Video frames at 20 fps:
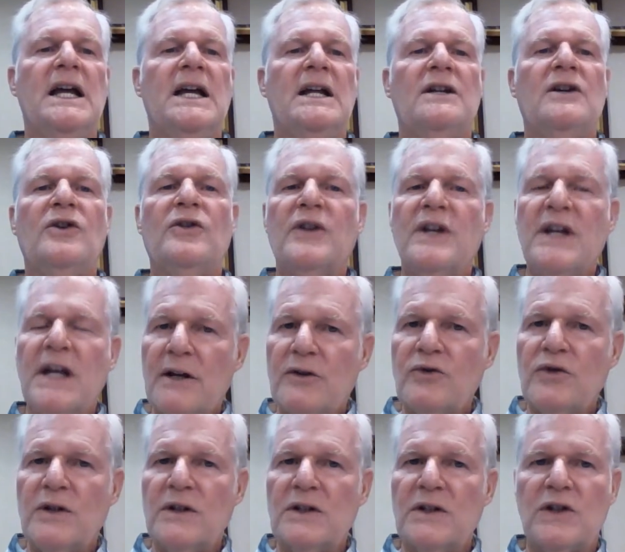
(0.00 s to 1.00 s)
near the
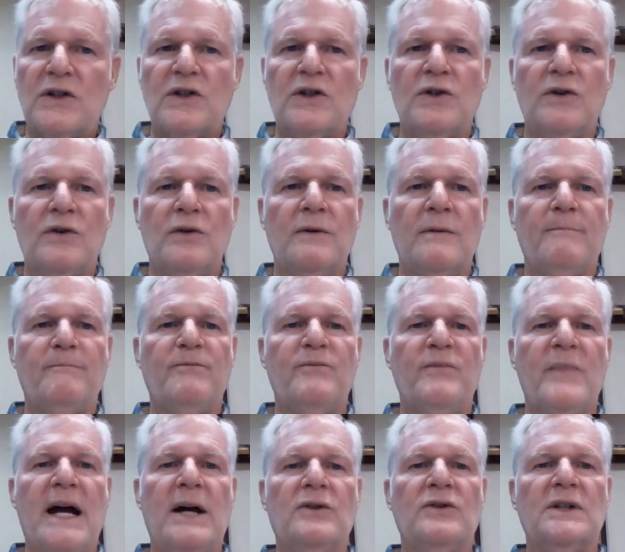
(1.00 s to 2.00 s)
entrance to
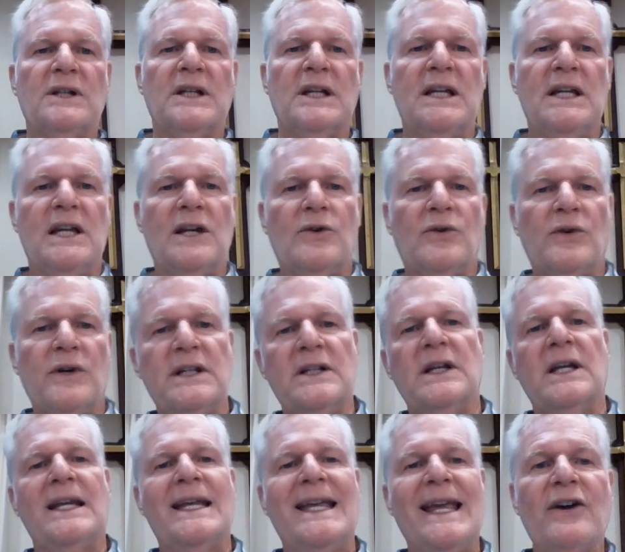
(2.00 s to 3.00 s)
Mount
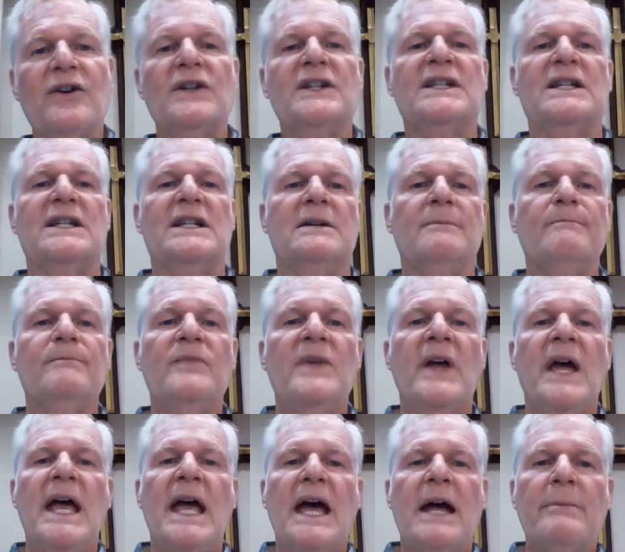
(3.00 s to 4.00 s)
Gerizim
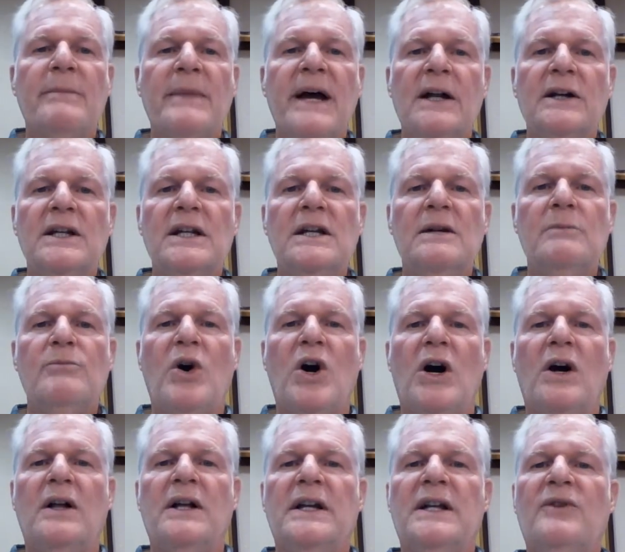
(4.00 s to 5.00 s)
and Mount
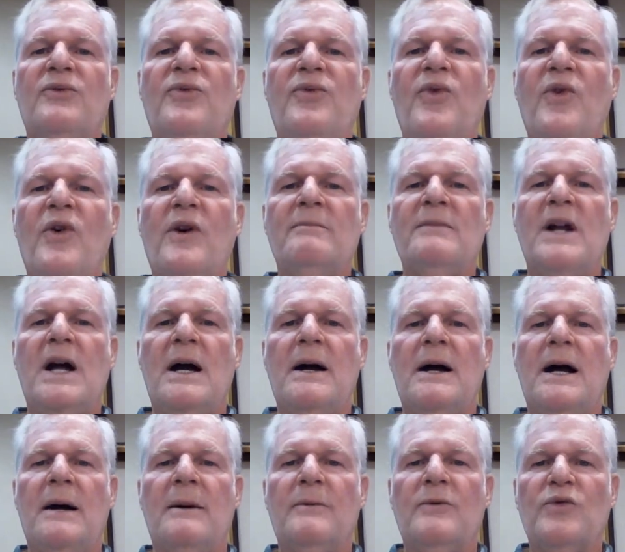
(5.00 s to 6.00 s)
Ebal, and it formed uh,